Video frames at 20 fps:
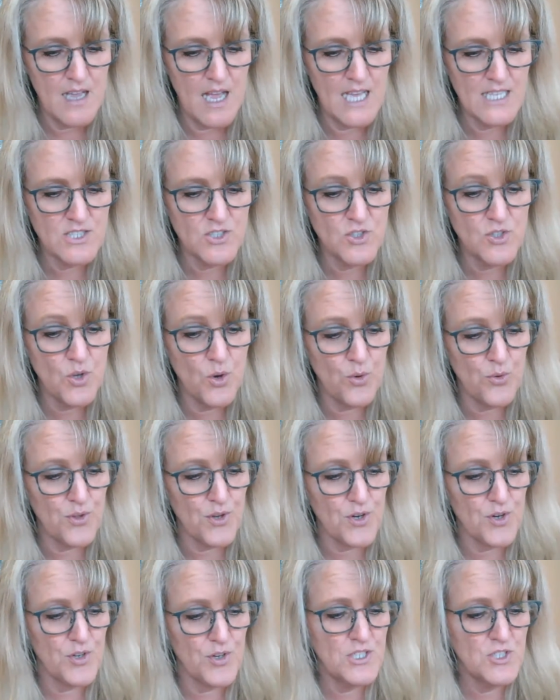as though the
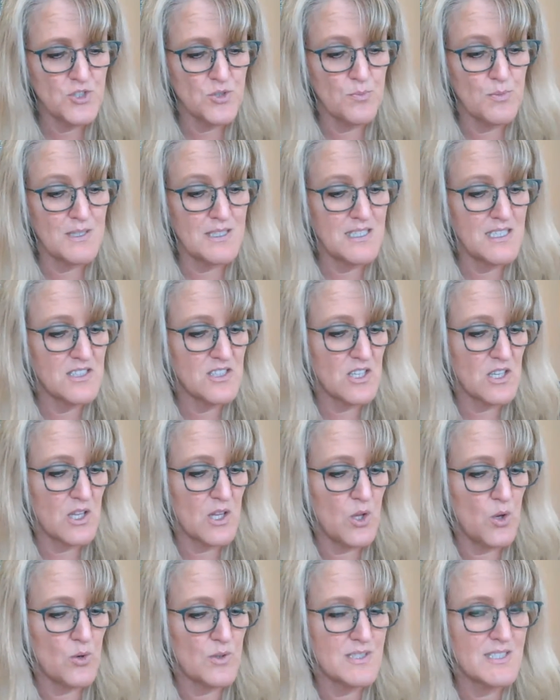creature beneath the
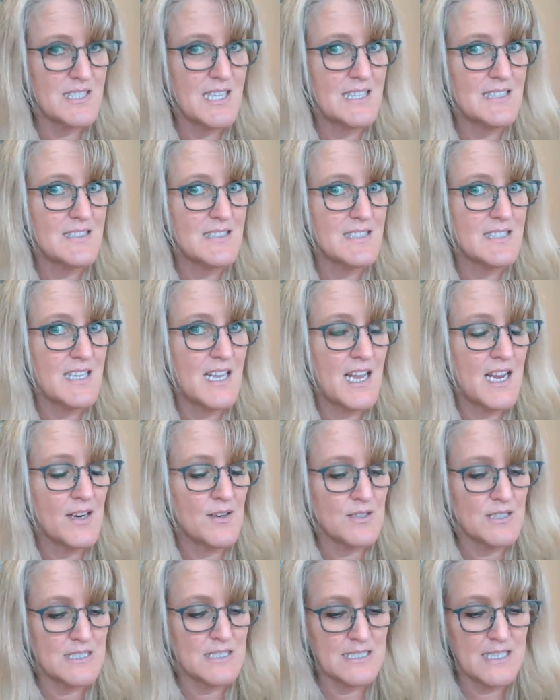cloak sensed
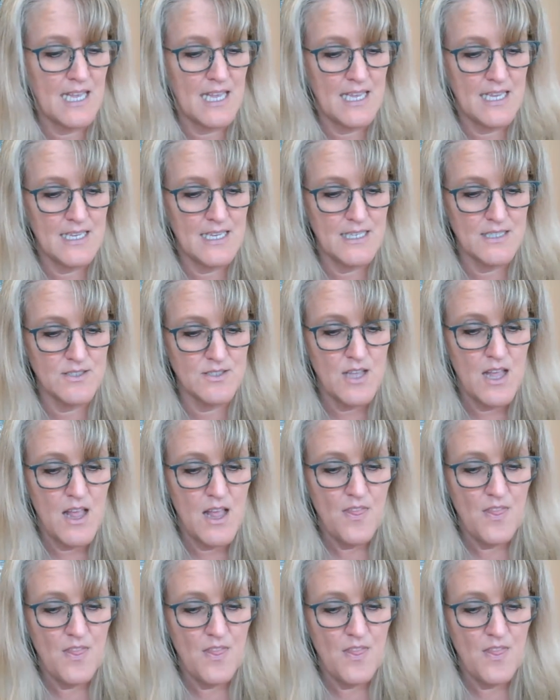Harry's gaze.